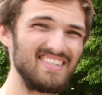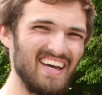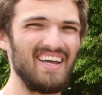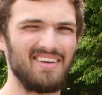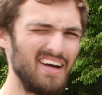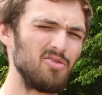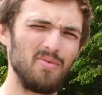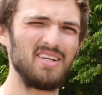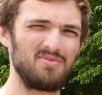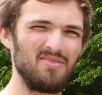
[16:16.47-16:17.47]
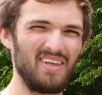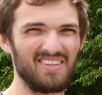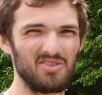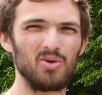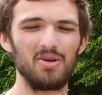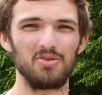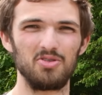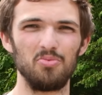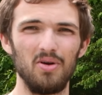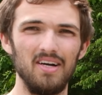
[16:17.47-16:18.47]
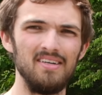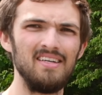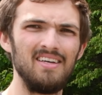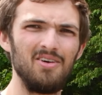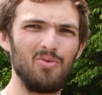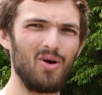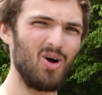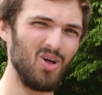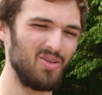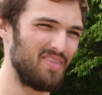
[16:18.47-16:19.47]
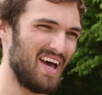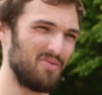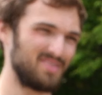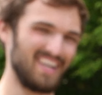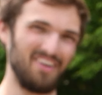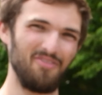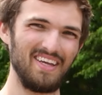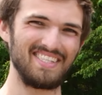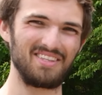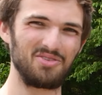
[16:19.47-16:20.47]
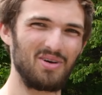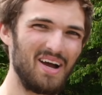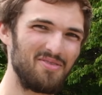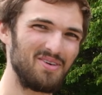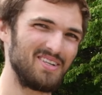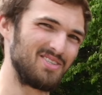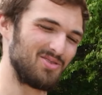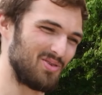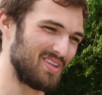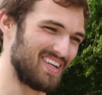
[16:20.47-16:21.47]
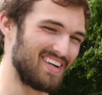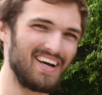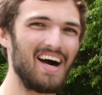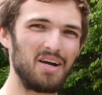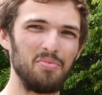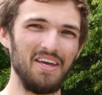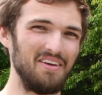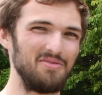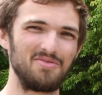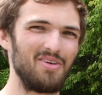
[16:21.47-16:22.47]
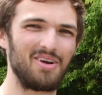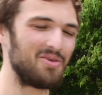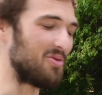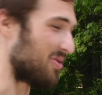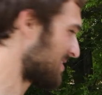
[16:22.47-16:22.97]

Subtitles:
It kind of reminds me of like the Toyota Supra, where all of that was kind of facing the driver and it just looked like a cockpit. It was very cool.